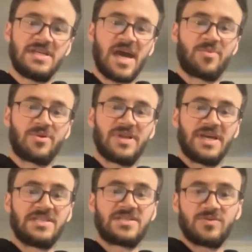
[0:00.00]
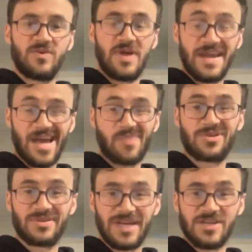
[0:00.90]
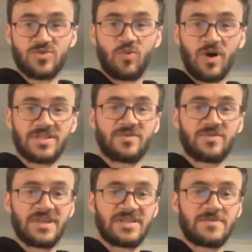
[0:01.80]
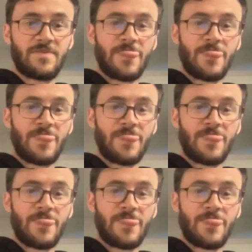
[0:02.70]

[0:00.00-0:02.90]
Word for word: capital H, capital H wants with it.